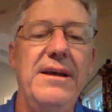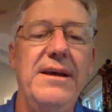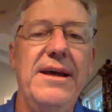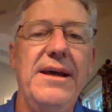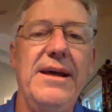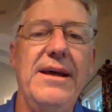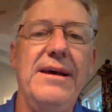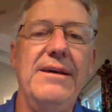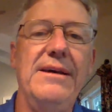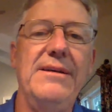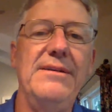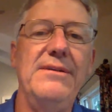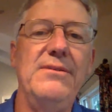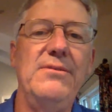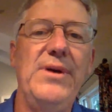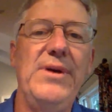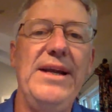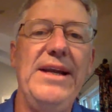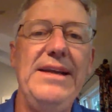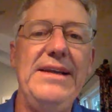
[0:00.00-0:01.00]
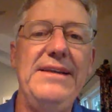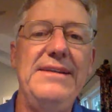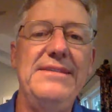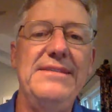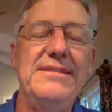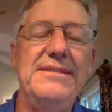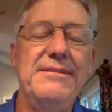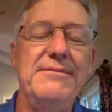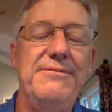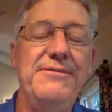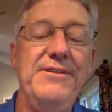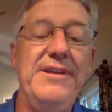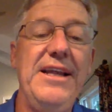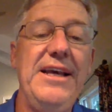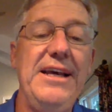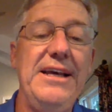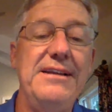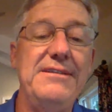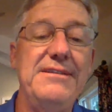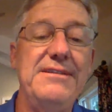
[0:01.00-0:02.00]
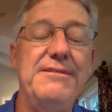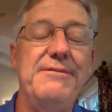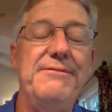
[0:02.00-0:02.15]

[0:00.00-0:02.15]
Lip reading: and fledged